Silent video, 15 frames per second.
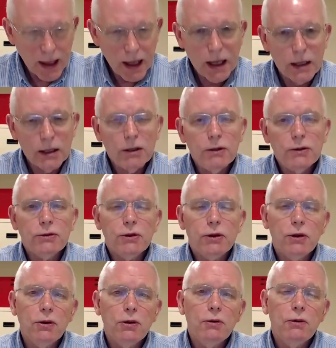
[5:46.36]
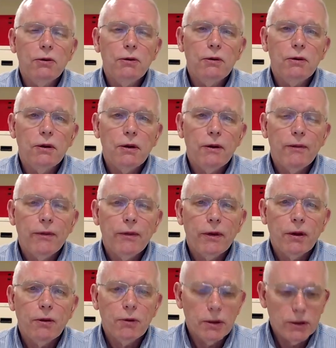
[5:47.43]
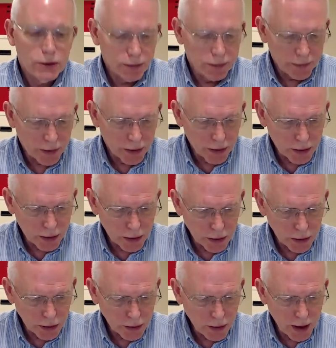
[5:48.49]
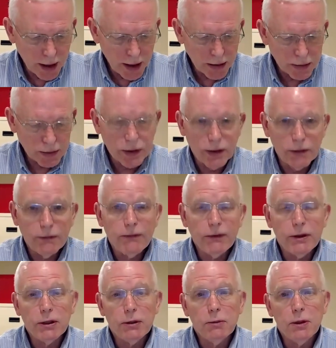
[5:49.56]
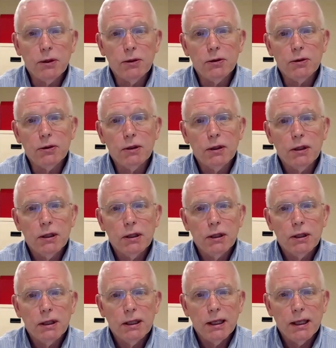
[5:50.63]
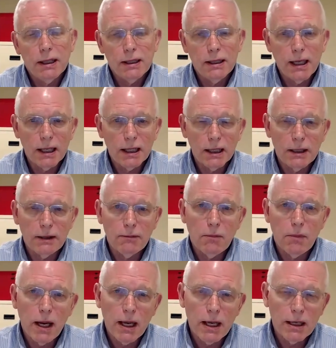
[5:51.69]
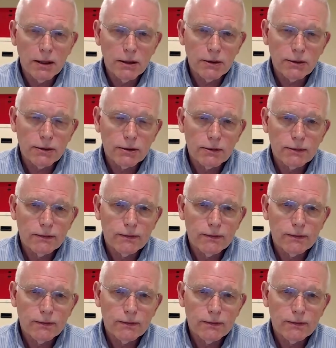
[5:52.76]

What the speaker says: and also what is referred to as a fundamental negative bias.